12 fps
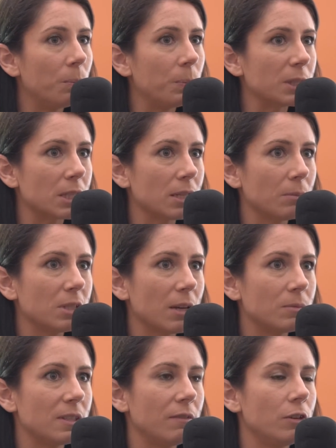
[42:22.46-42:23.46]
But
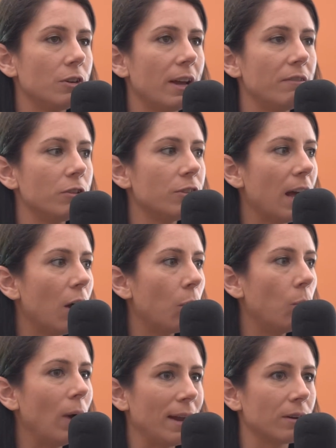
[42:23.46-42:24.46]
sometimes if you're if you're not
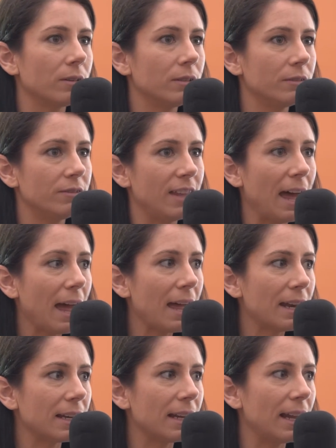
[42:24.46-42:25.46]
aware of
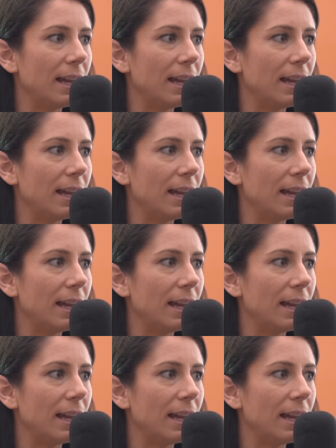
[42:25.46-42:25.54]
that,